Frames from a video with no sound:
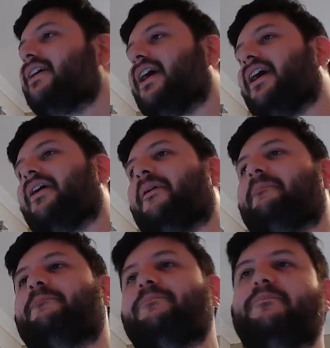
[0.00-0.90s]

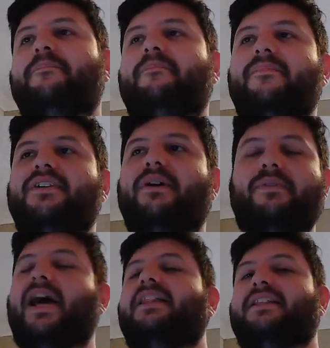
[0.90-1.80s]
So I'm
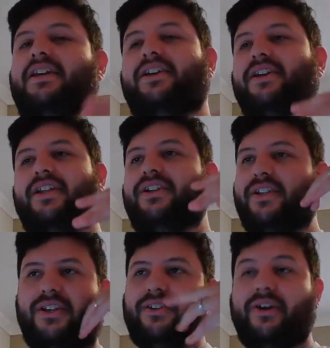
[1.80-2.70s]
glad that
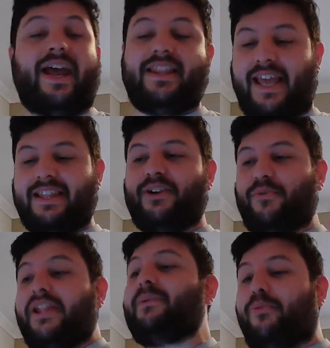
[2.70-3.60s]
they're throwing, and they're
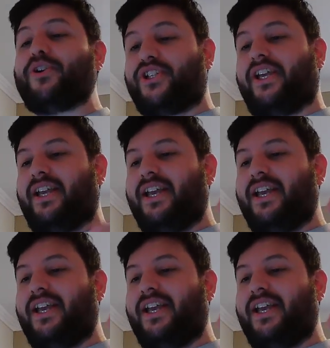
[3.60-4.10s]
really pushing